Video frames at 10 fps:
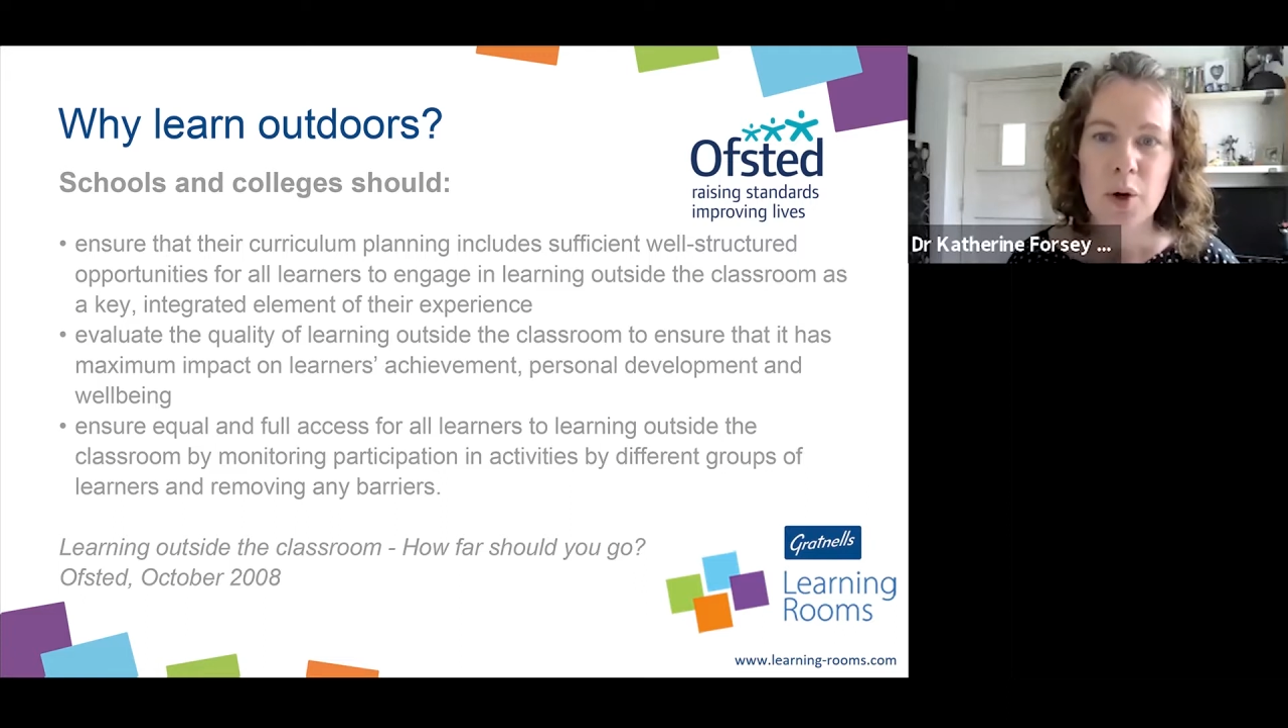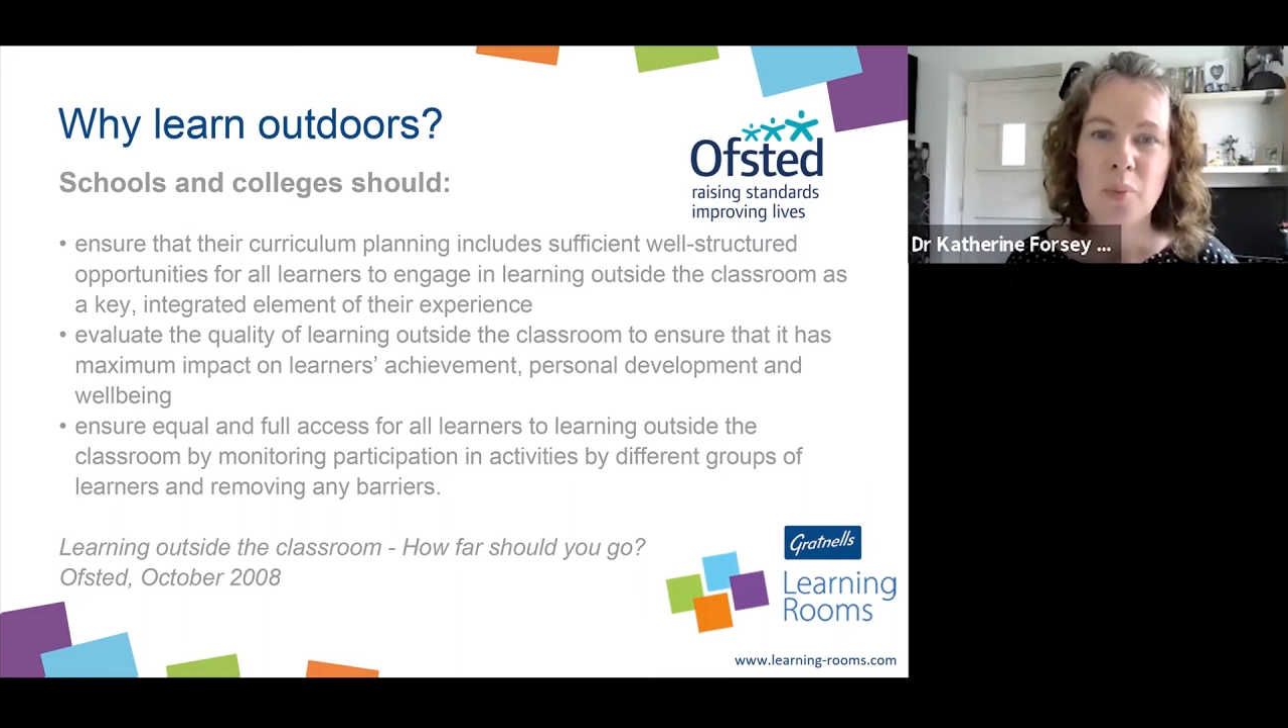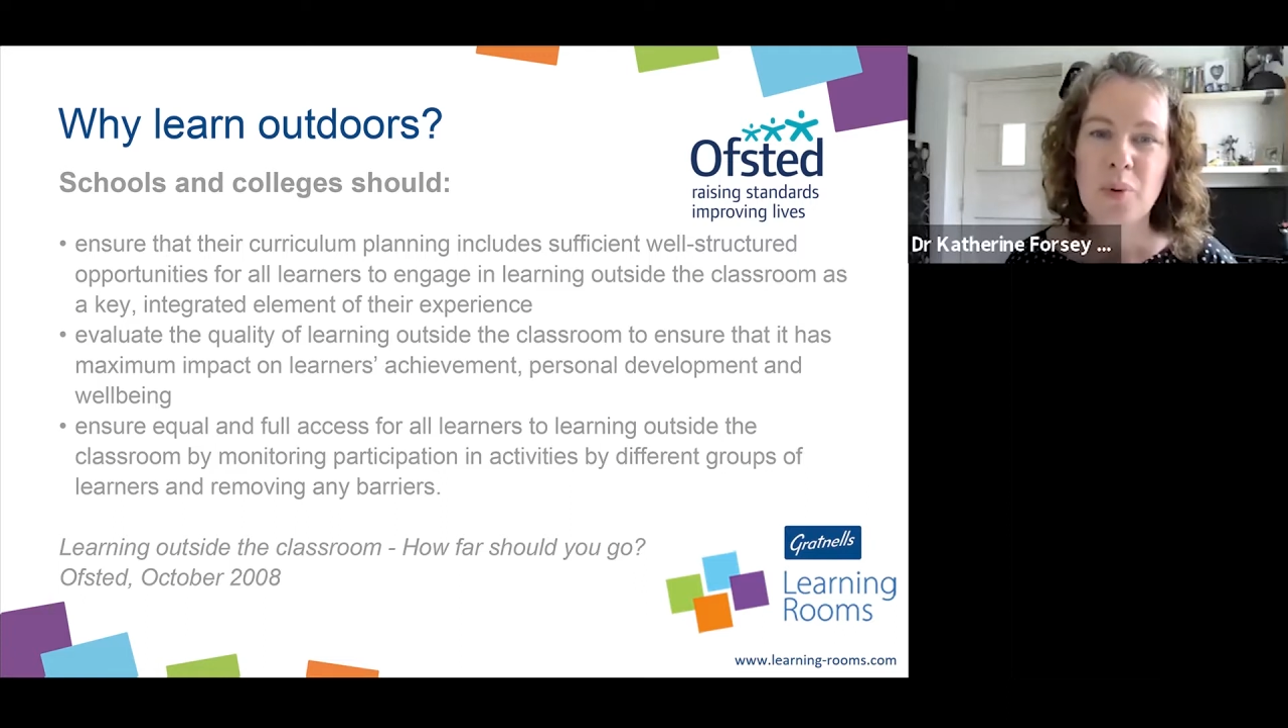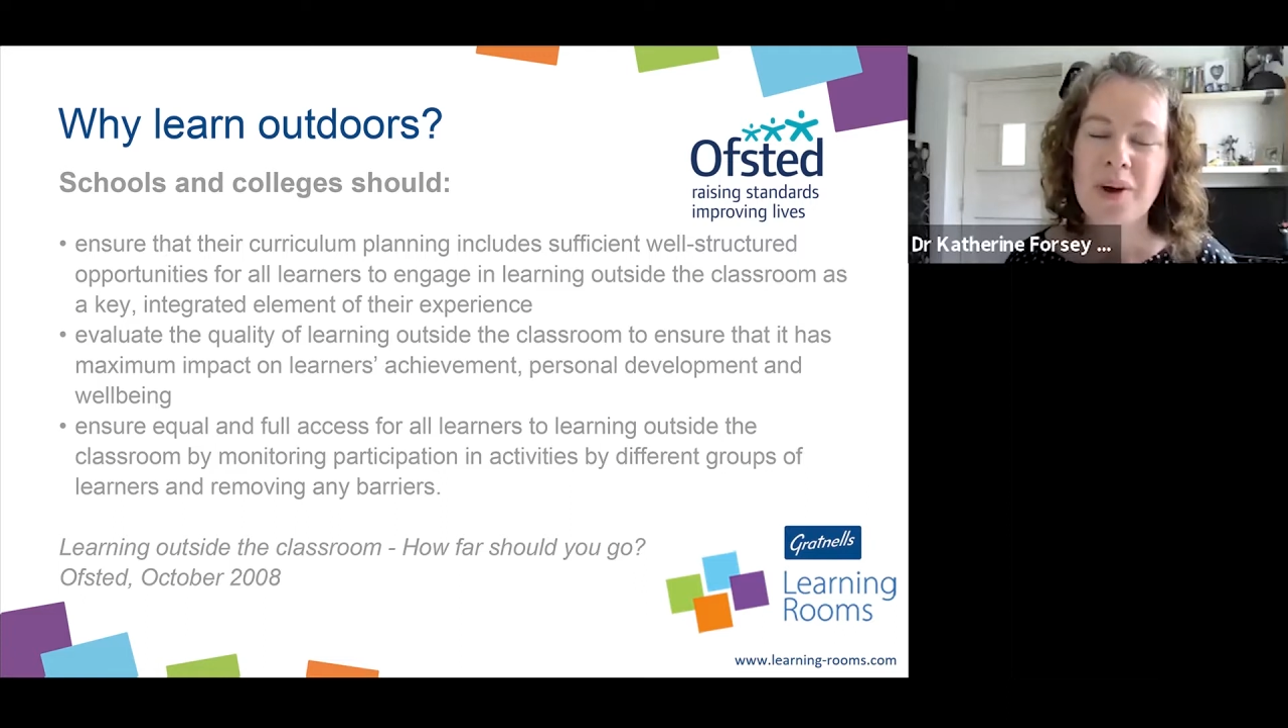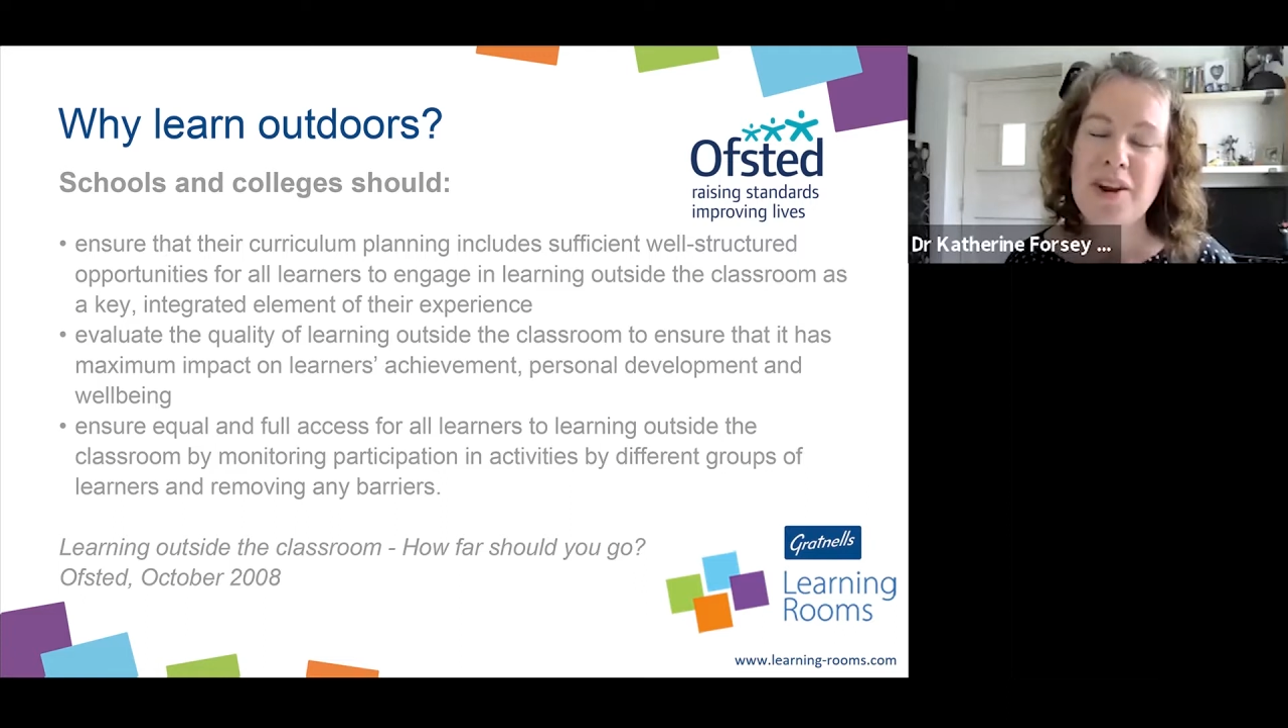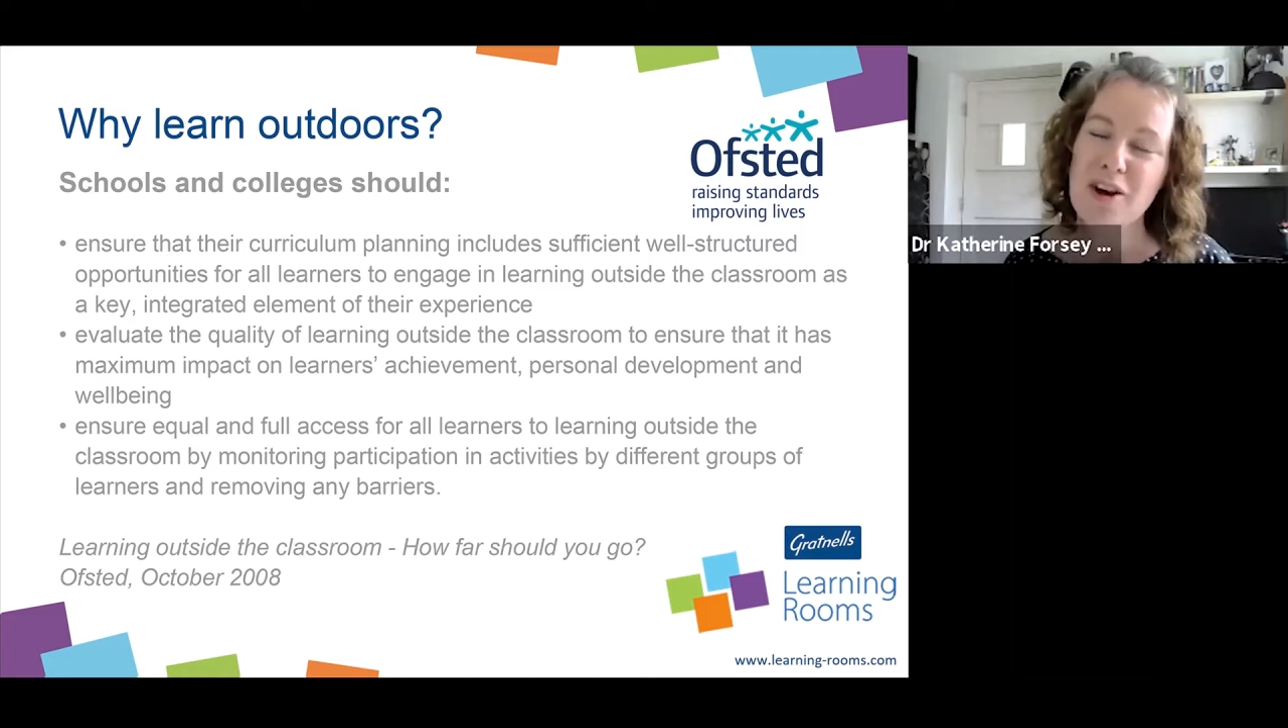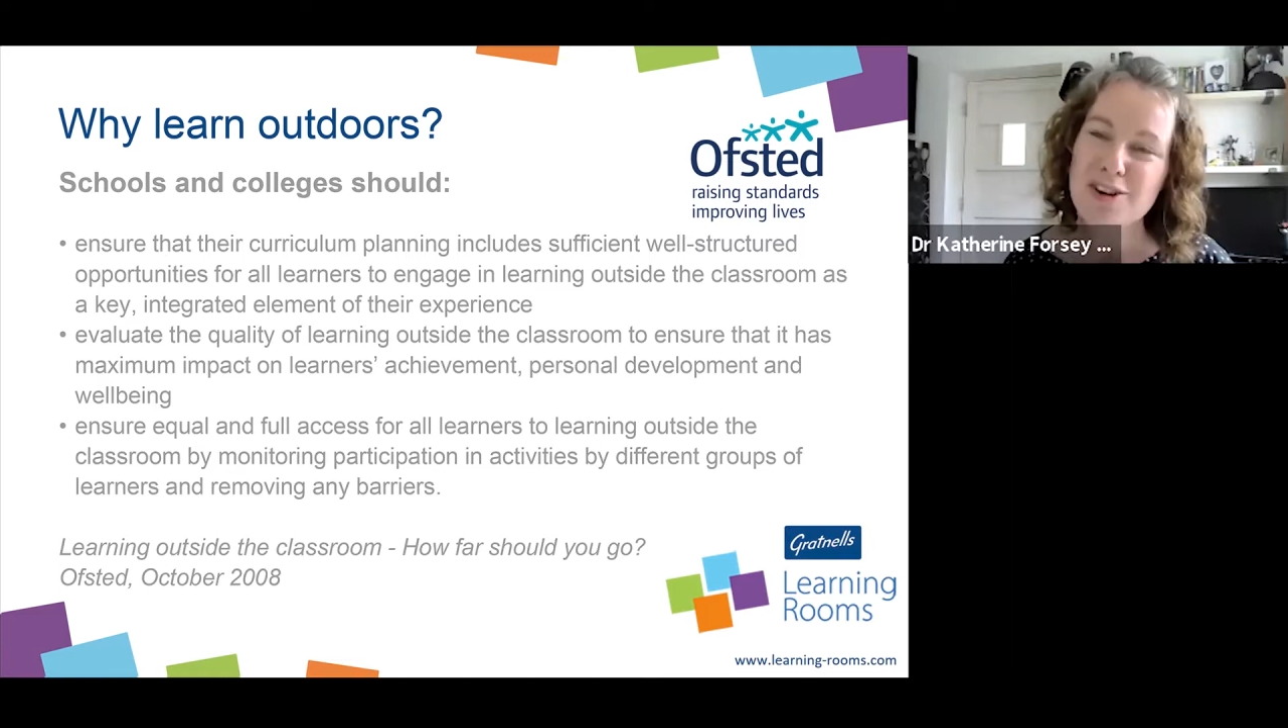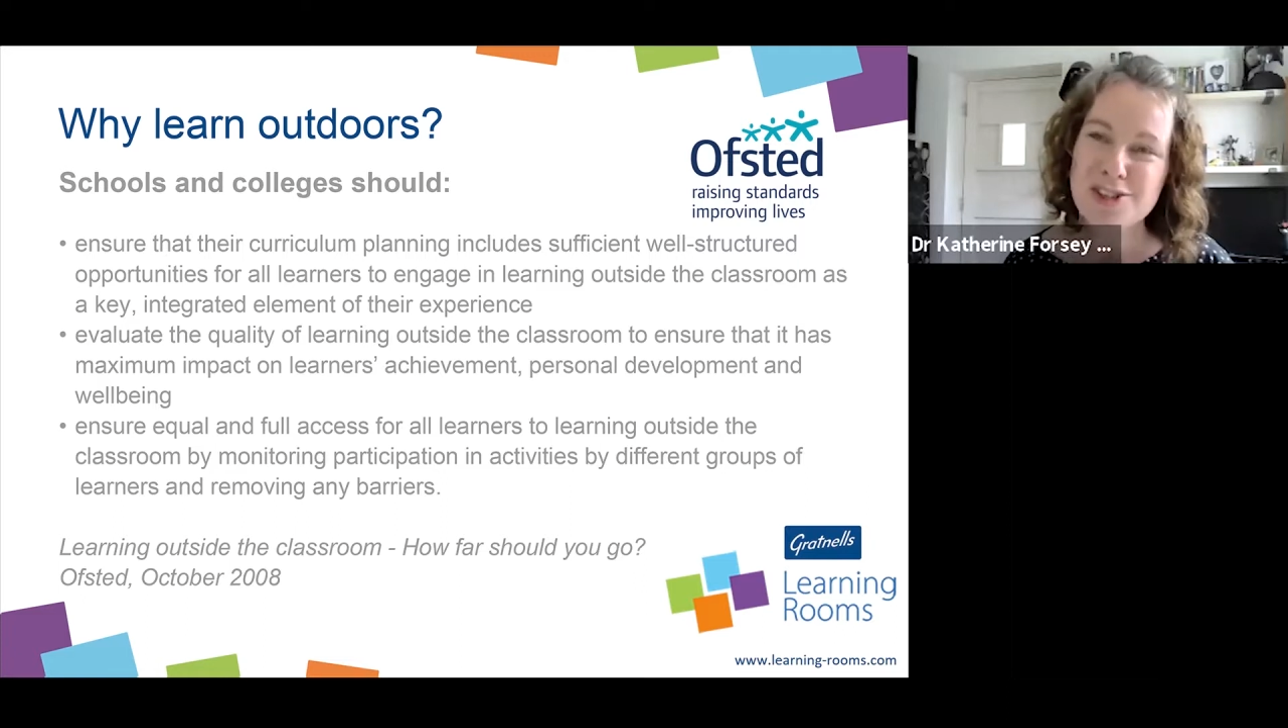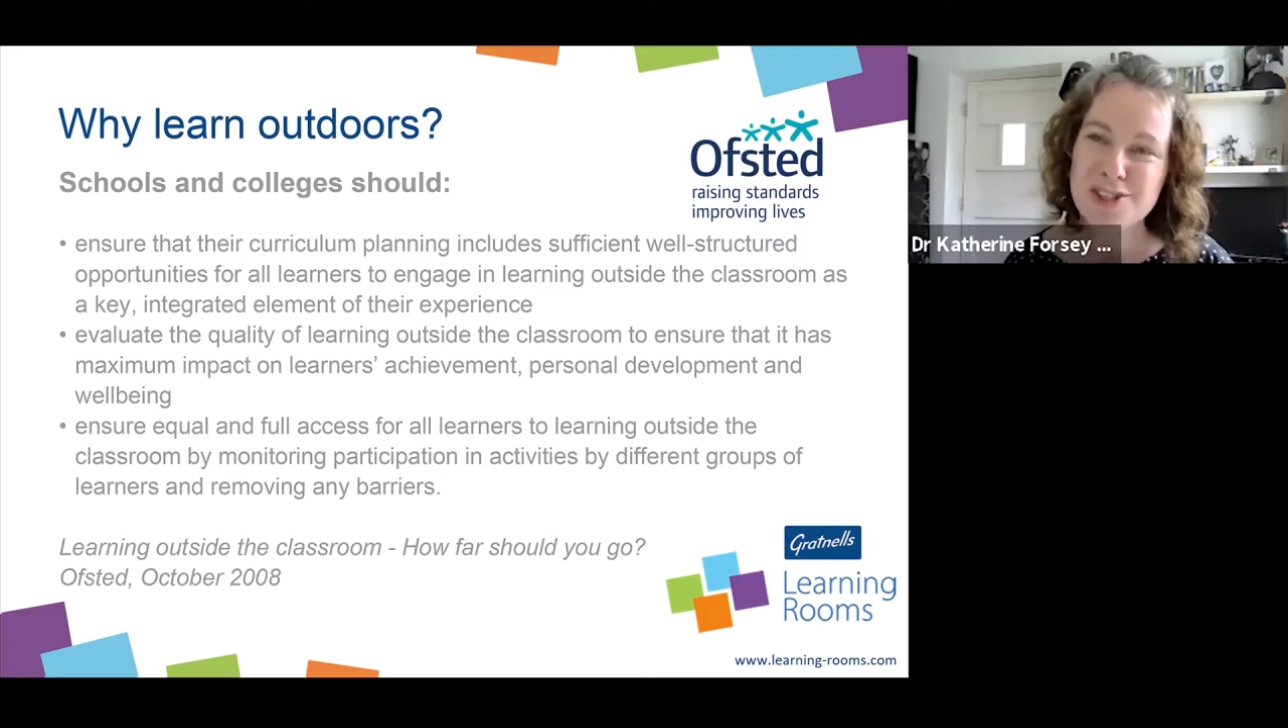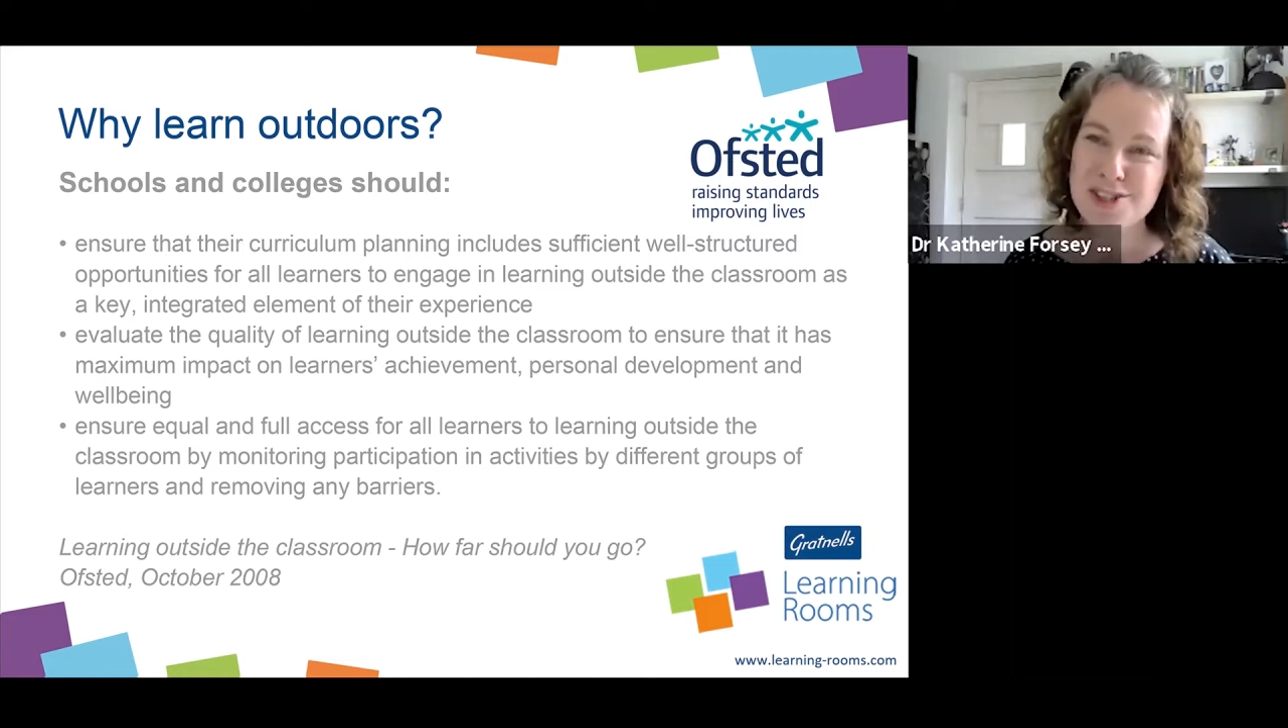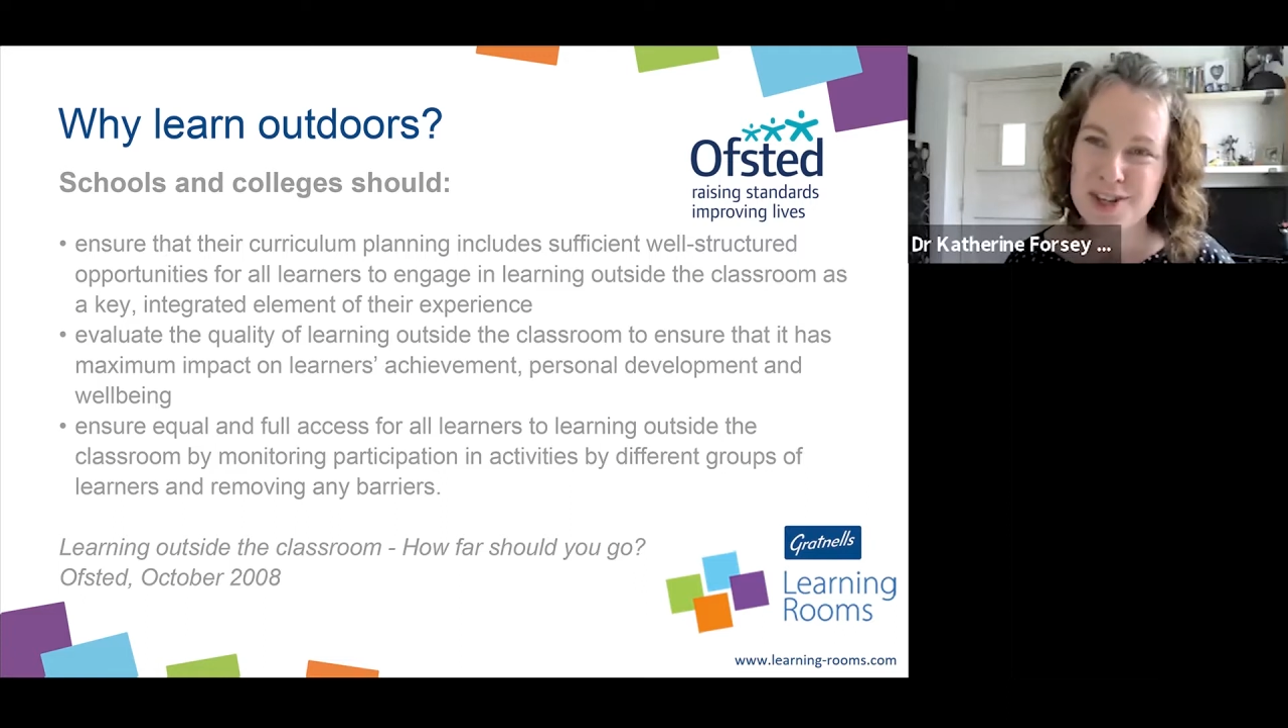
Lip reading: But we're not just